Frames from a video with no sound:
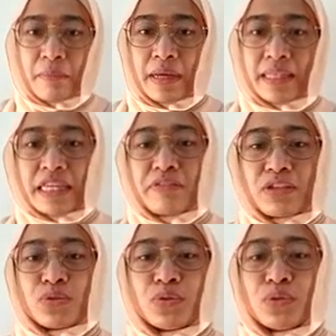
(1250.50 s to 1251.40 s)
But then if
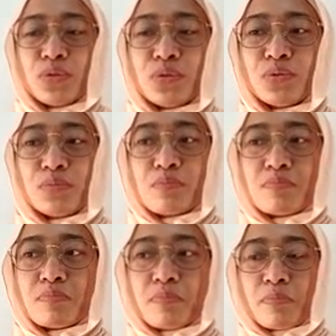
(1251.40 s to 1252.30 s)
it's too
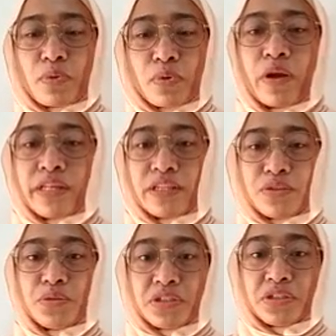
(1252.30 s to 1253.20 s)
broad and
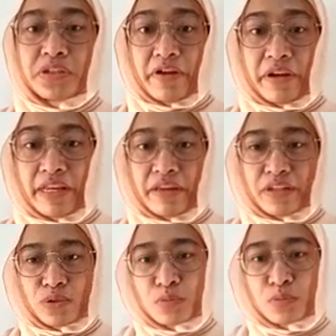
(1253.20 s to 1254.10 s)
too generic and
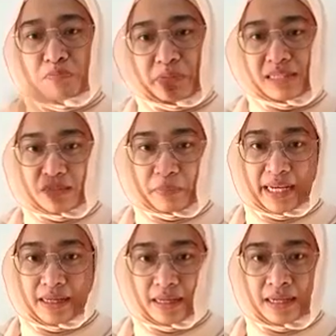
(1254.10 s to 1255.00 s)
it's too business
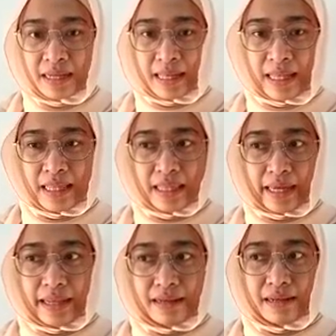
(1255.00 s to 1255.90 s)
minded,
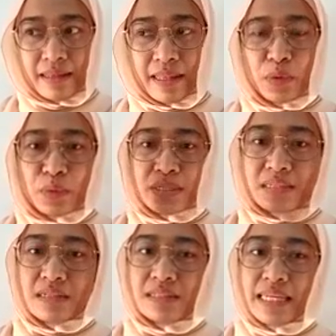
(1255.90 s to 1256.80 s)
then we would
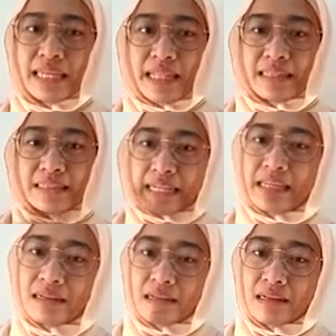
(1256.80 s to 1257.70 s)
still need like the
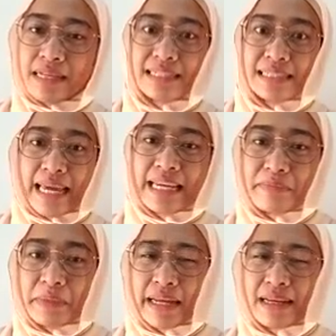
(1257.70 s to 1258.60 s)
technical understanding
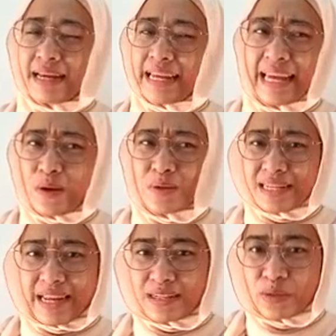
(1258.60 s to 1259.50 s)
behind it, like, hey, how is
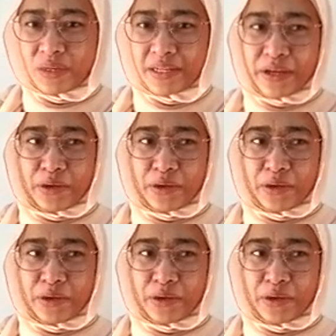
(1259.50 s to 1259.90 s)
it actually working?